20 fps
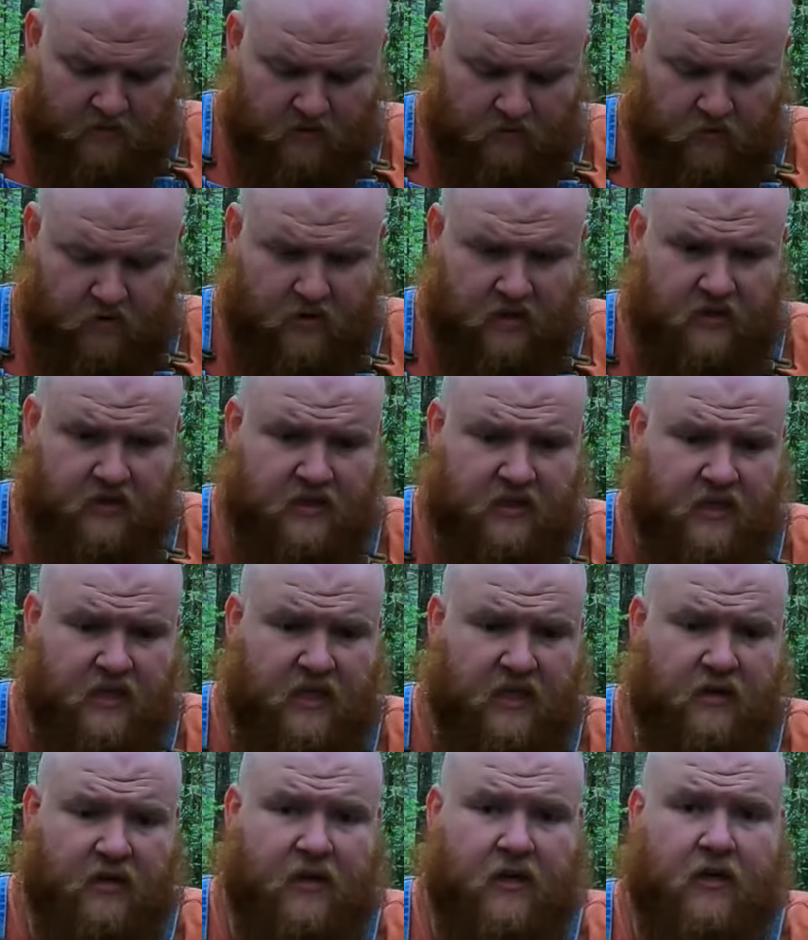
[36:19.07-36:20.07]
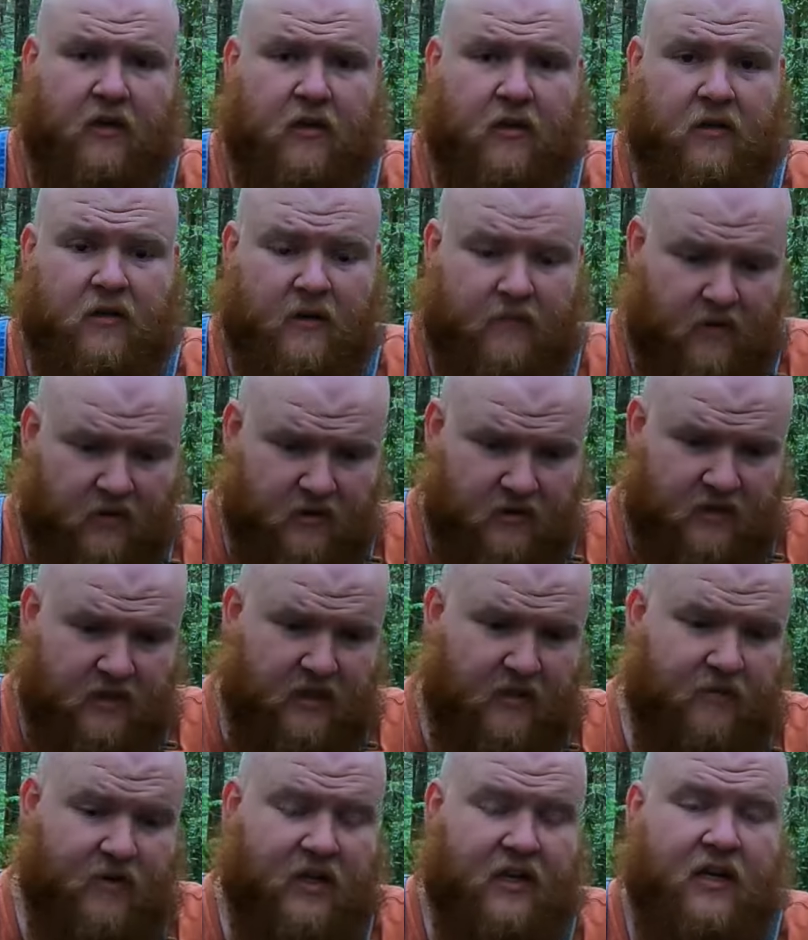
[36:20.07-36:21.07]
but we're going to sit out here. I'm going to
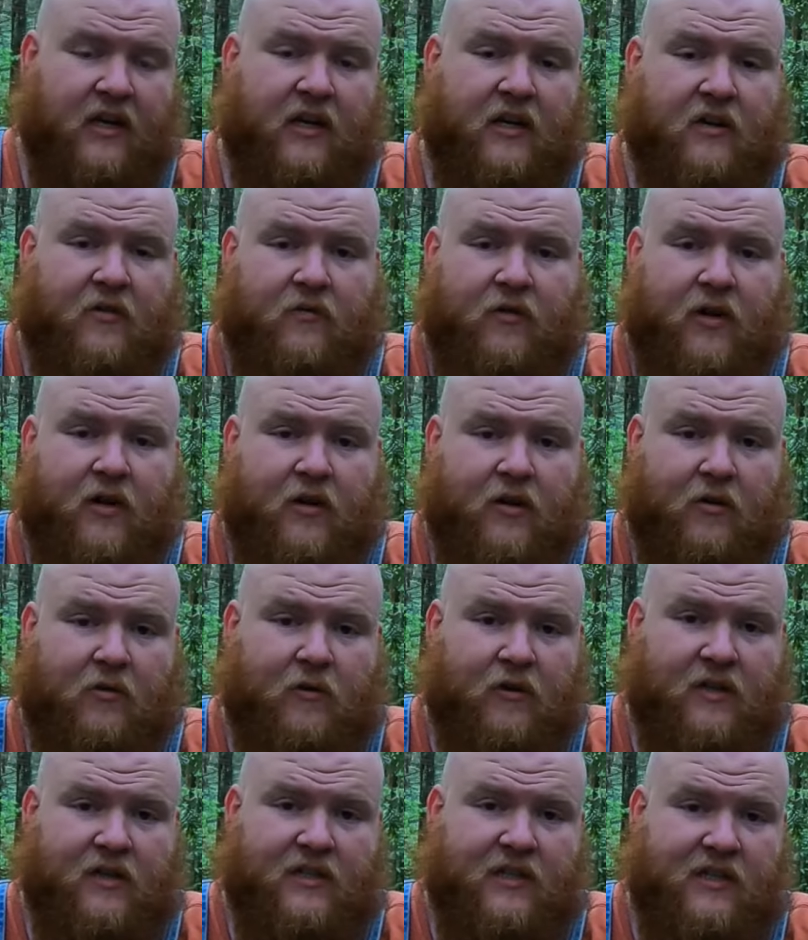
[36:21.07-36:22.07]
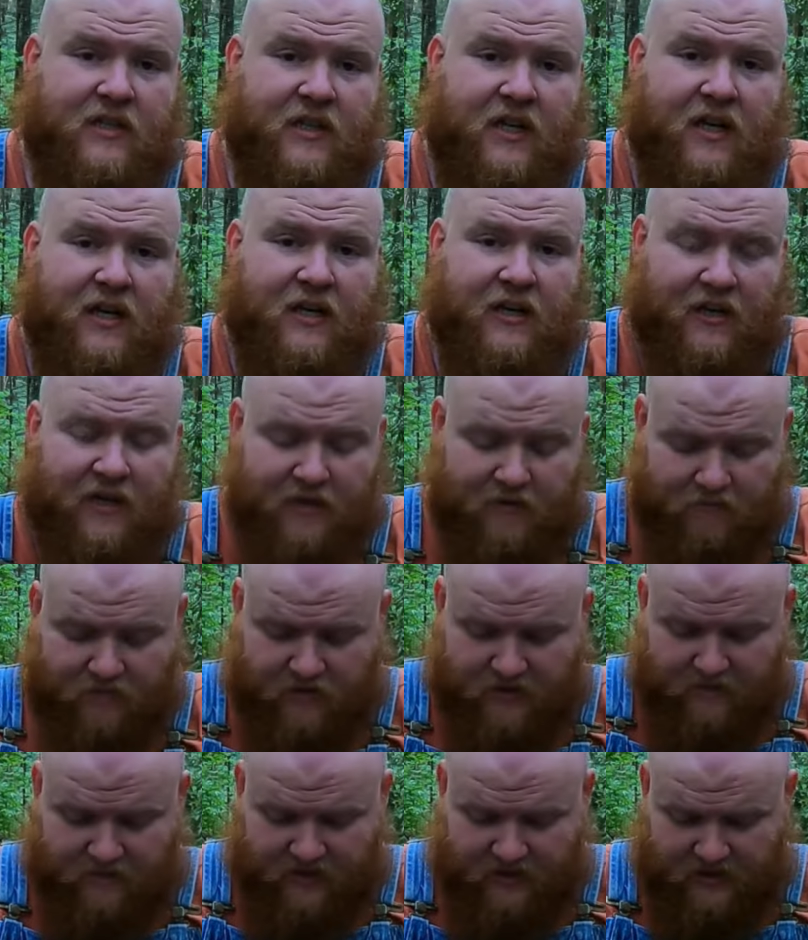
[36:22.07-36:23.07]
see if I can get the fire going because it died again
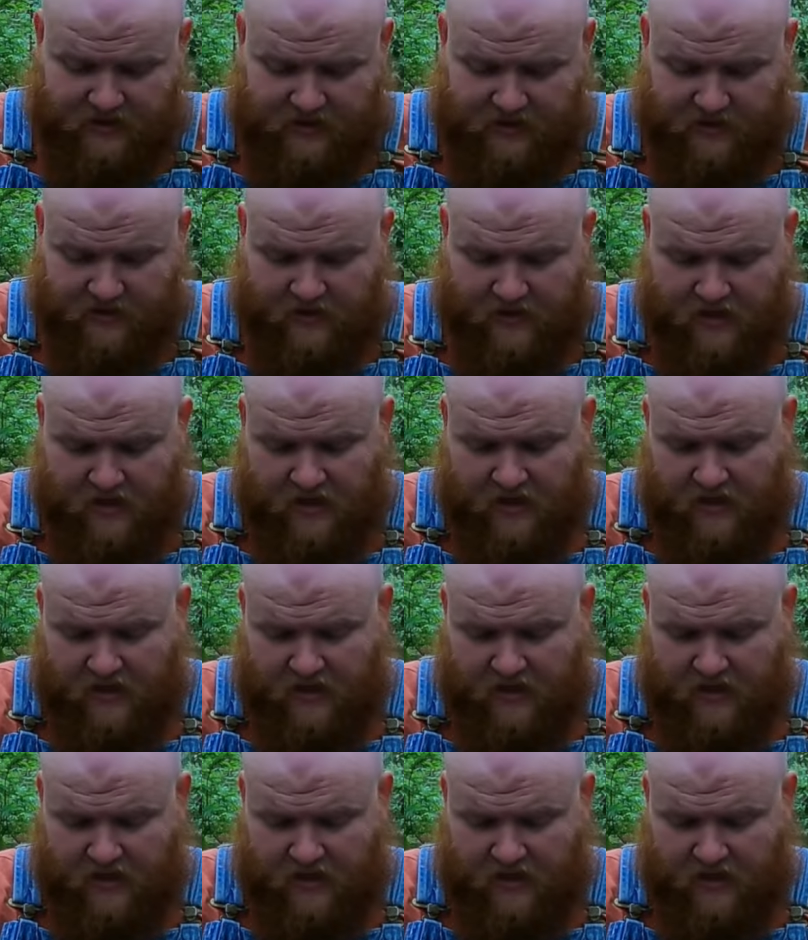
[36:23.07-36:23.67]
while I'm sitting here.